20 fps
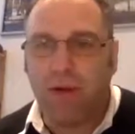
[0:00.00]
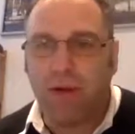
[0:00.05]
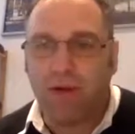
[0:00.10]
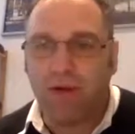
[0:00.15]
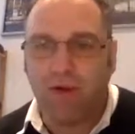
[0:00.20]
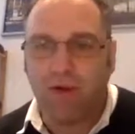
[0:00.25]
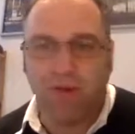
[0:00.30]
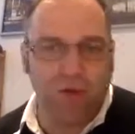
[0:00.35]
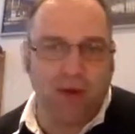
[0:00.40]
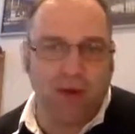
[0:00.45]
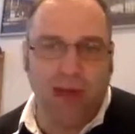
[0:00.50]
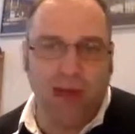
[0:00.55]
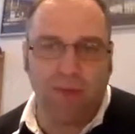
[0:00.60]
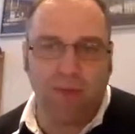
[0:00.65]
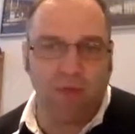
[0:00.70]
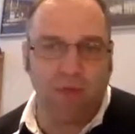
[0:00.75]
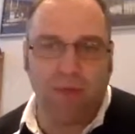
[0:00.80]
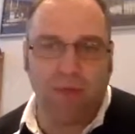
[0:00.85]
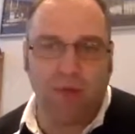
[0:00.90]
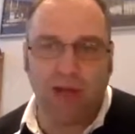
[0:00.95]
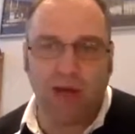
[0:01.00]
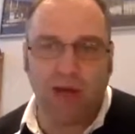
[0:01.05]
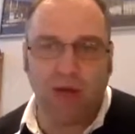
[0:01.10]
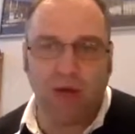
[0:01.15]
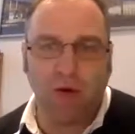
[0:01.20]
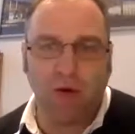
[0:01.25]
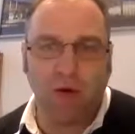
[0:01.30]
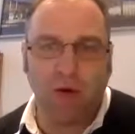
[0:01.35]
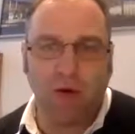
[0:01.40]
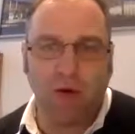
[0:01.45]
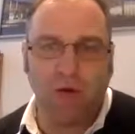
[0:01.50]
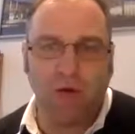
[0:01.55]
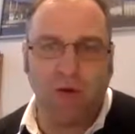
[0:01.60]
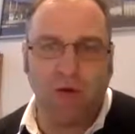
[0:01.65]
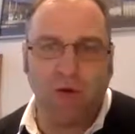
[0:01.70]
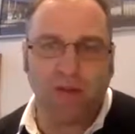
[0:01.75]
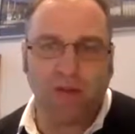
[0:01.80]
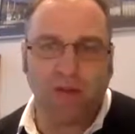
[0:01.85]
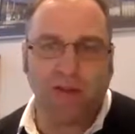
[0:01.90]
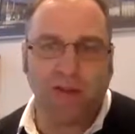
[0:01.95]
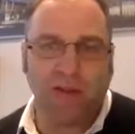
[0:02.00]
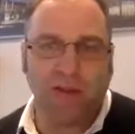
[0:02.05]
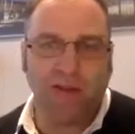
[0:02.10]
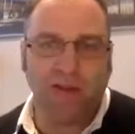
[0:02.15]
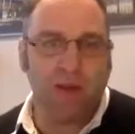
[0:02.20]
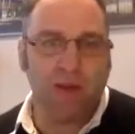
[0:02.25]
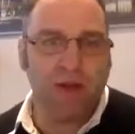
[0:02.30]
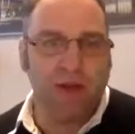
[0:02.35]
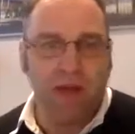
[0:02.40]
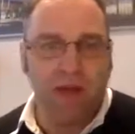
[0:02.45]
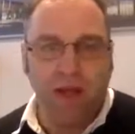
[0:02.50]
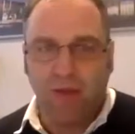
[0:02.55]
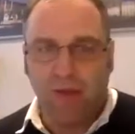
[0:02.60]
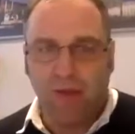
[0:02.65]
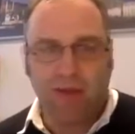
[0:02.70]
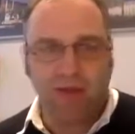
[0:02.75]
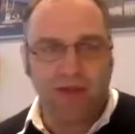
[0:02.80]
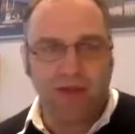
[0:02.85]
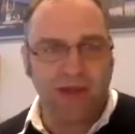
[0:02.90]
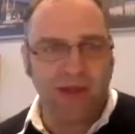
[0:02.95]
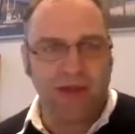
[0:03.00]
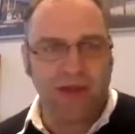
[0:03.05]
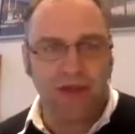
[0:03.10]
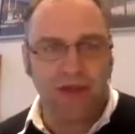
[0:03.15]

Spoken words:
venture capital money or things like that. But things like